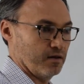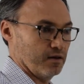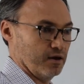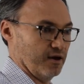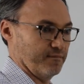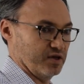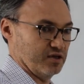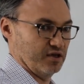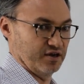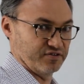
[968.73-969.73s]

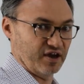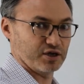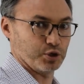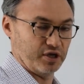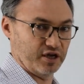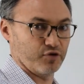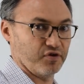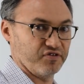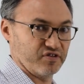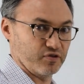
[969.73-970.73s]
It is actually
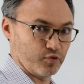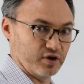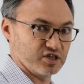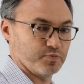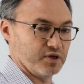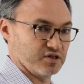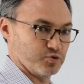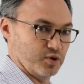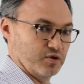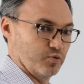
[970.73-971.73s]
increasing the risk because
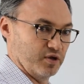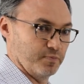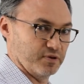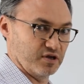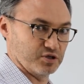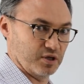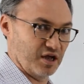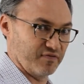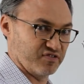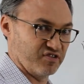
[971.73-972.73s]
we potentially
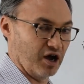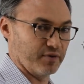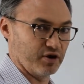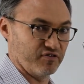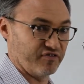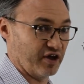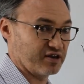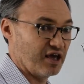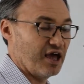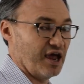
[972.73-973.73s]
have this domino
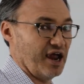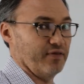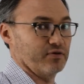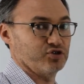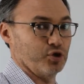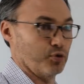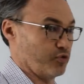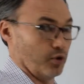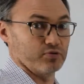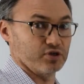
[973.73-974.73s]
effect, and there's no
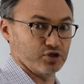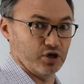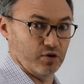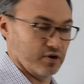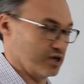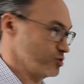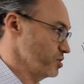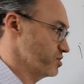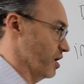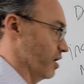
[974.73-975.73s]
throat to choke, as we
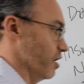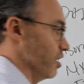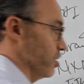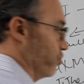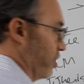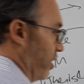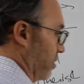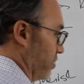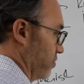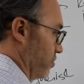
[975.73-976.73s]
say. You
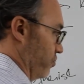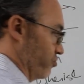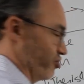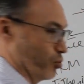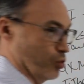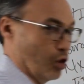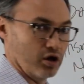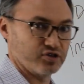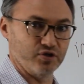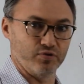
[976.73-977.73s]
can't, there's no
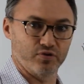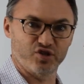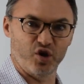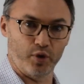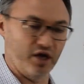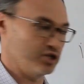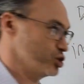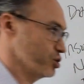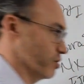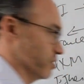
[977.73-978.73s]
lawsuit, there's no
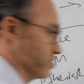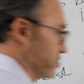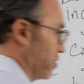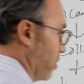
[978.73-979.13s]
insurance